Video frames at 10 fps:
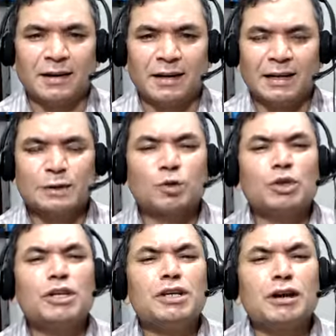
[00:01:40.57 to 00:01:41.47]
So
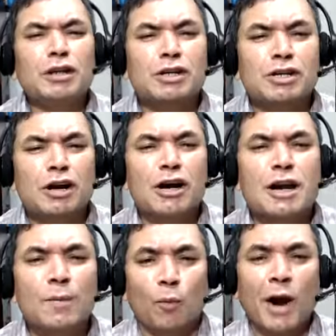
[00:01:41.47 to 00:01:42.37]
these are the
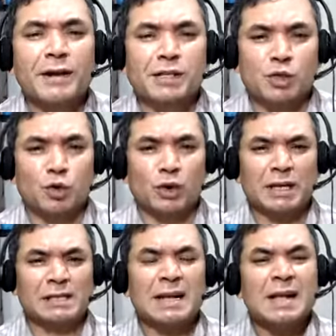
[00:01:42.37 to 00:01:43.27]
turning point
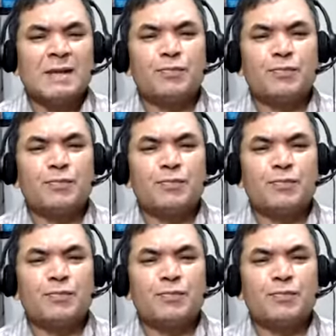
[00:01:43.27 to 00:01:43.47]
stories.